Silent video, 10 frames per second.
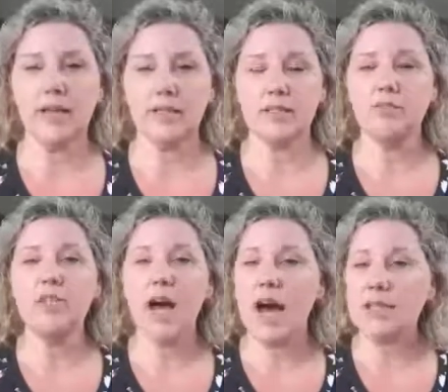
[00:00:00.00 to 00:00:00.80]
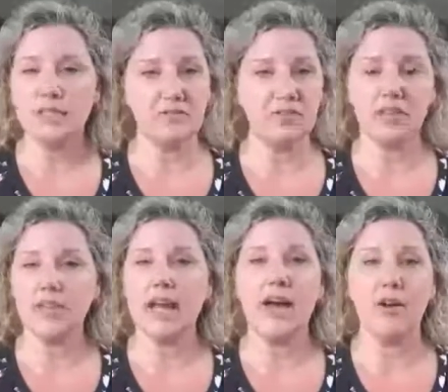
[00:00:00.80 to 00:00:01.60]
It's not
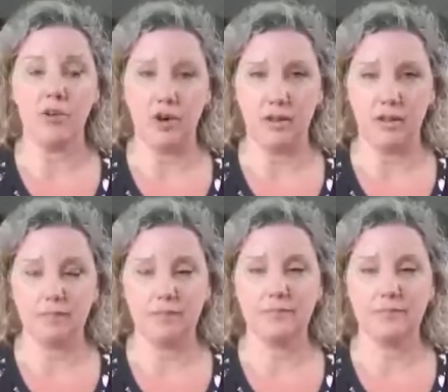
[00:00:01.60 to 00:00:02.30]
difficult at all.